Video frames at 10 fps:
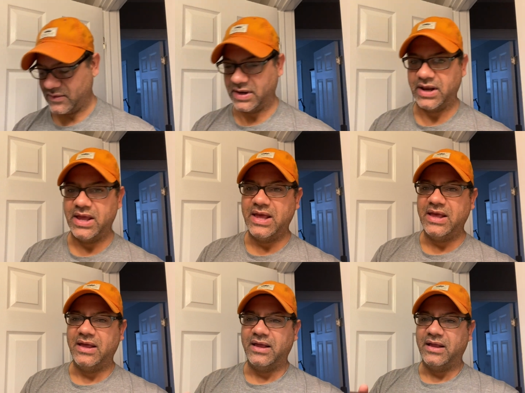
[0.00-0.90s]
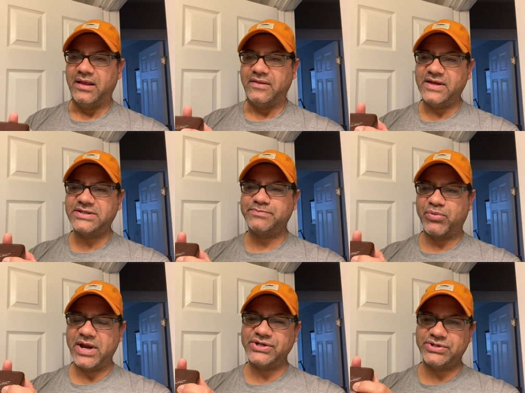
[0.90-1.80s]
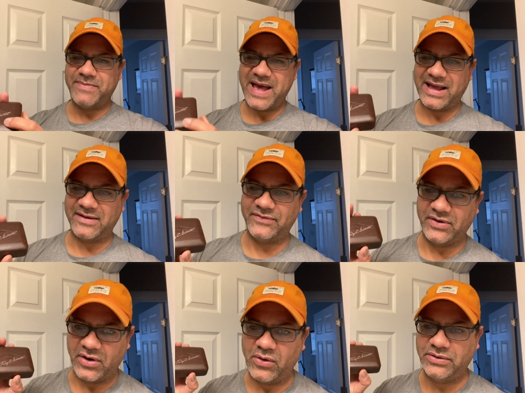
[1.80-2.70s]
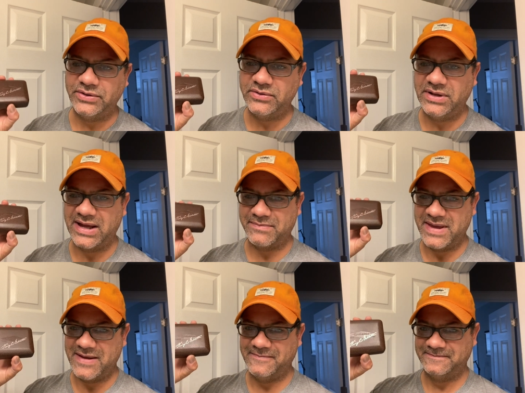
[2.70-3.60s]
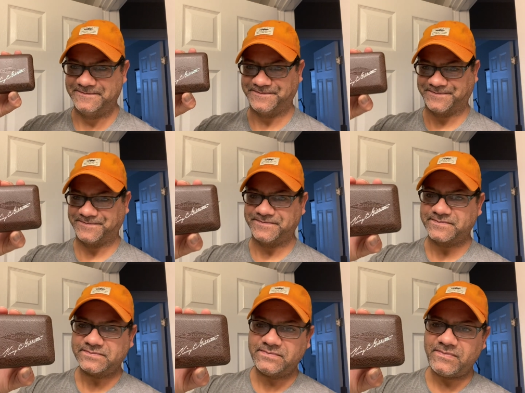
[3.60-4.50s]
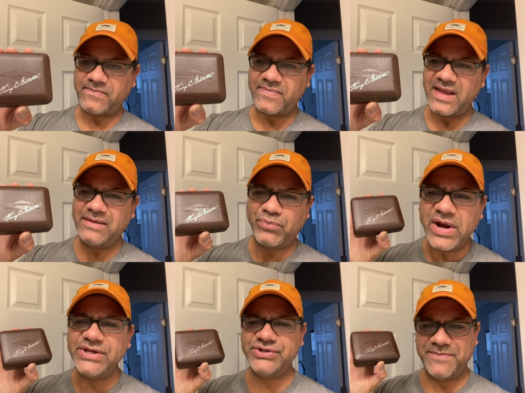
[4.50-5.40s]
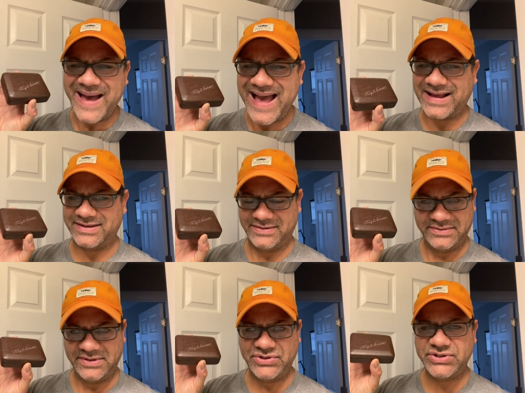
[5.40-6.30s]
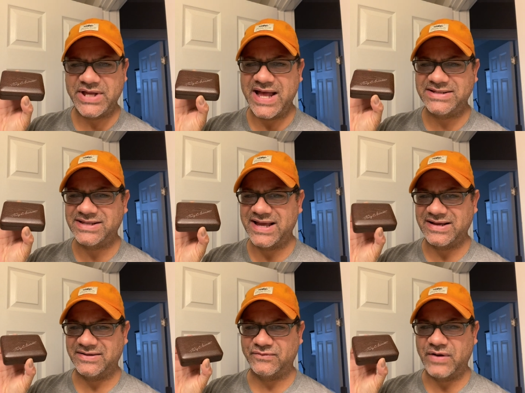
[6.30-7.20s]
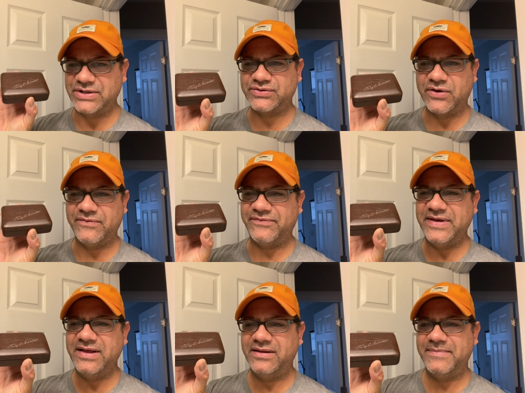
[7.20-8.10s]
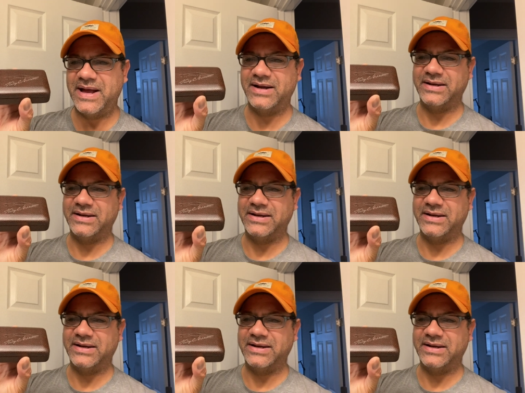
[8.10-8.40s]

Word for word: it. This brings you back if you're an old dude like me. It brings you back. It just has like a retro feel about